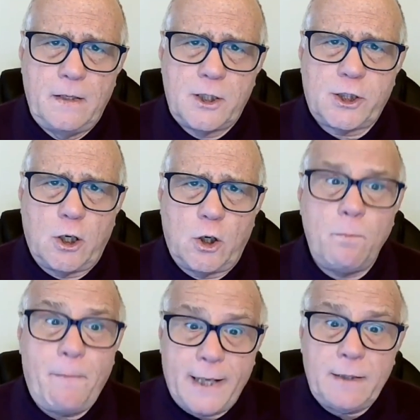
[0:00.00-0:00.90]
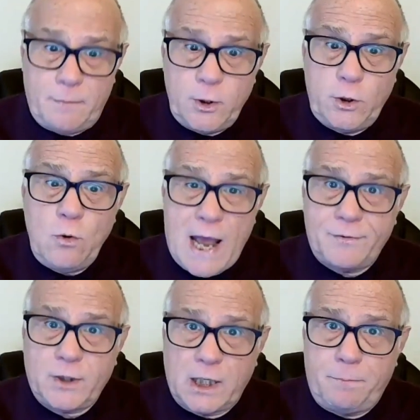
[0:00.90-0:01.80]
So, but you
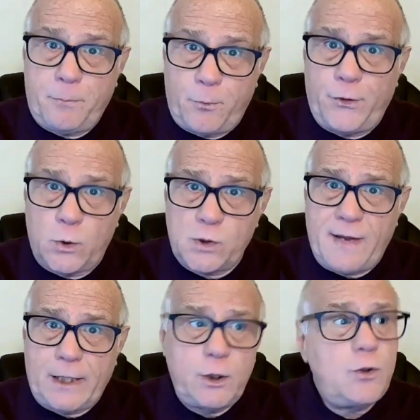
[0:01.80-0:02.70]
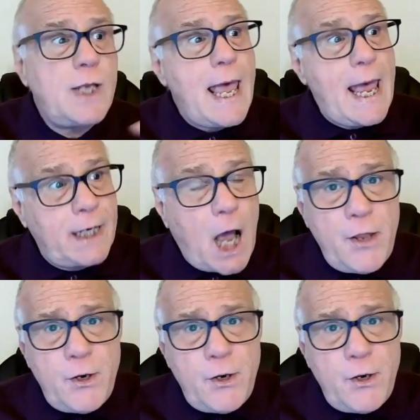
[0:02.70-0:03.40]
have to keep up with those values and